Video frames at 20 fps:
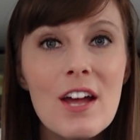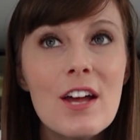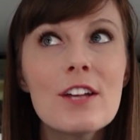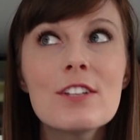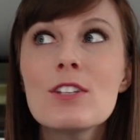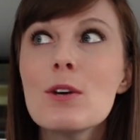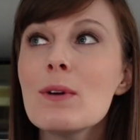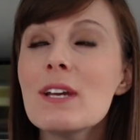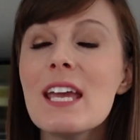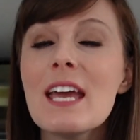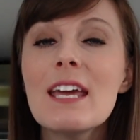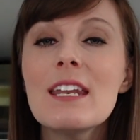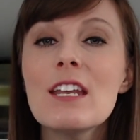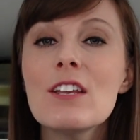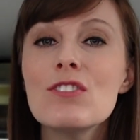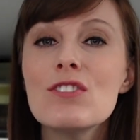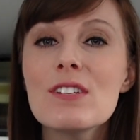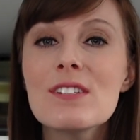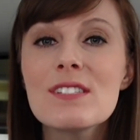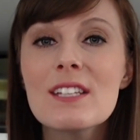So again,
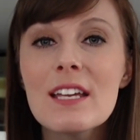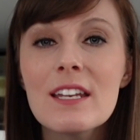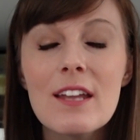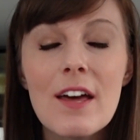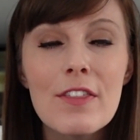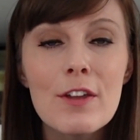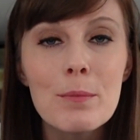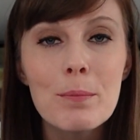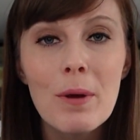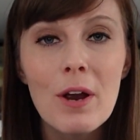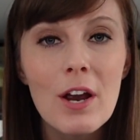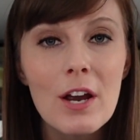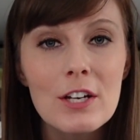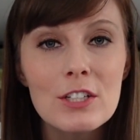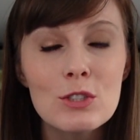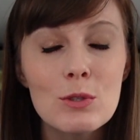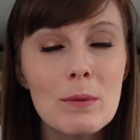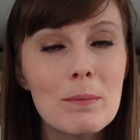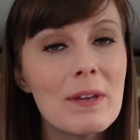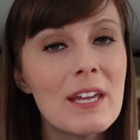just another perk
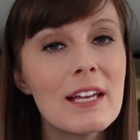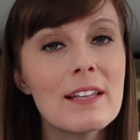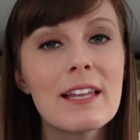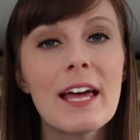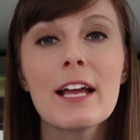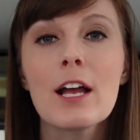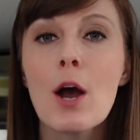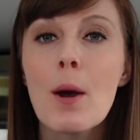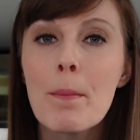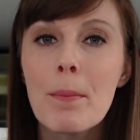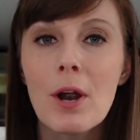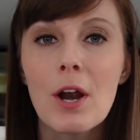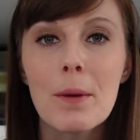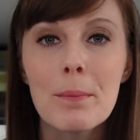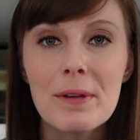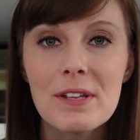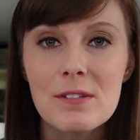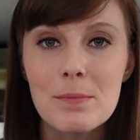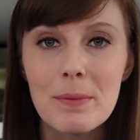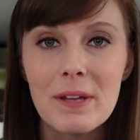to it being like a
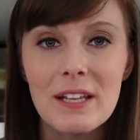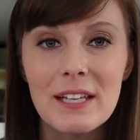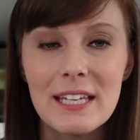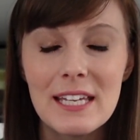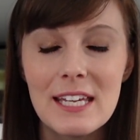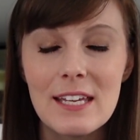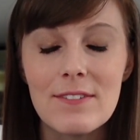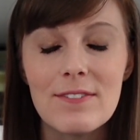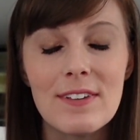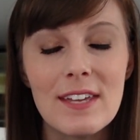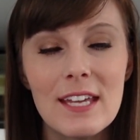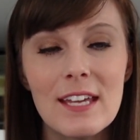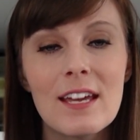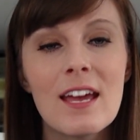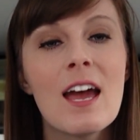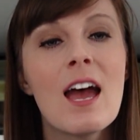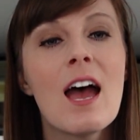purpose-built EV.